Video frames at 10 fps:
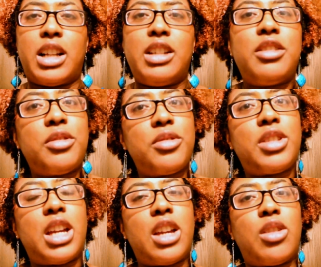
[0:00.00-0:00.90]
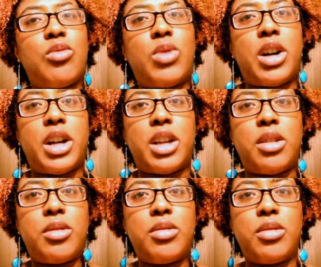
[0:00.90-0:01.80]
I didn't understand
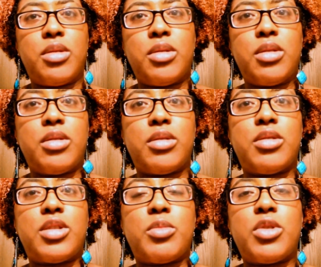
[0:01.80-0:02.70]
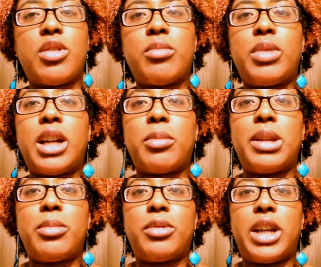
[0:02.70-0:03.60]
why the smart black
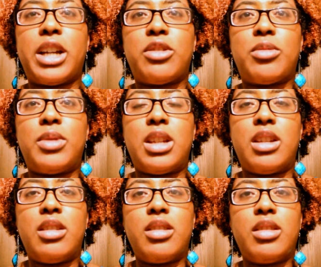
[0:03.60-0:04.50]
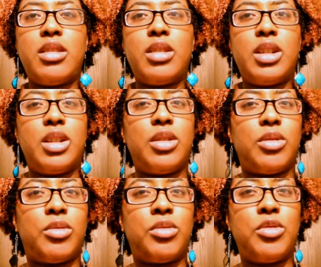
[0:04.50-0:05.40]
people had to be
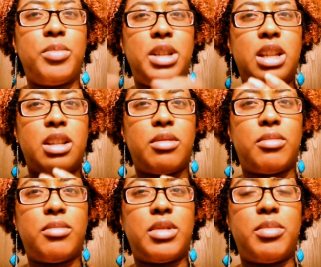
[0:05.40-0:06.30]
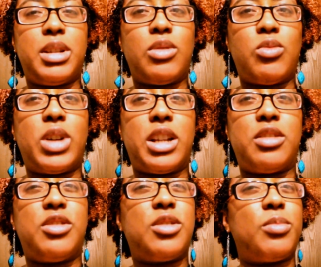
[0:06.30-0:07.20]
grouped in with being
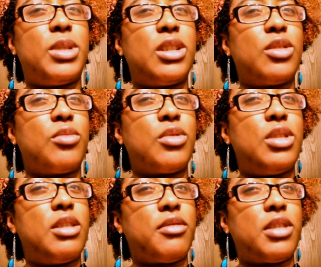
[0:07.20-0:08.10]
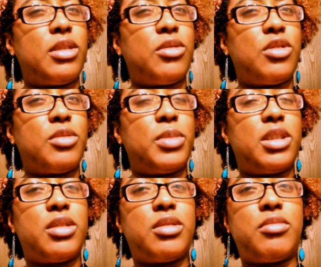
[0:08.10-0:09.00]
white just because we're different, or just
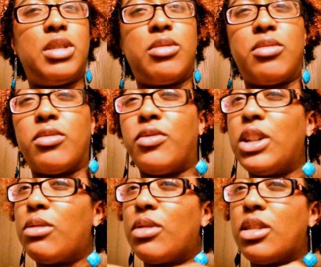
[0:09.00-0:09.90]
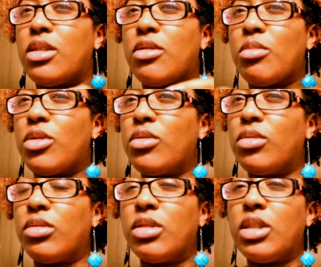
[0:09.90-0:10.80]
because we don't fit within their
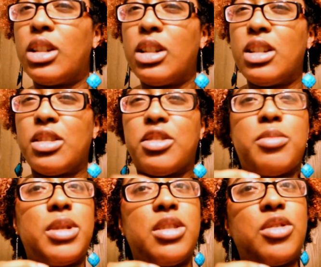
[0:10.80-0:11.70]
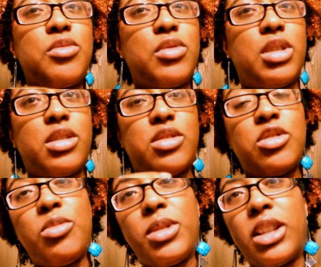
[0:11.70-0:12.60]
mold, just because we're not
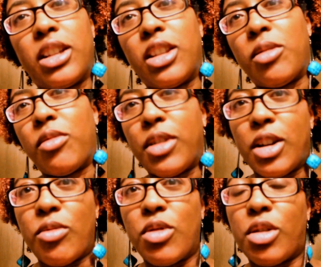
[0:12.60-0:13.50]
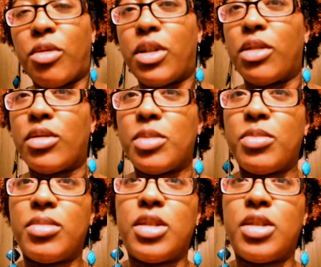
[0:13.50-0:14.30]
stupid like them, we're not walking around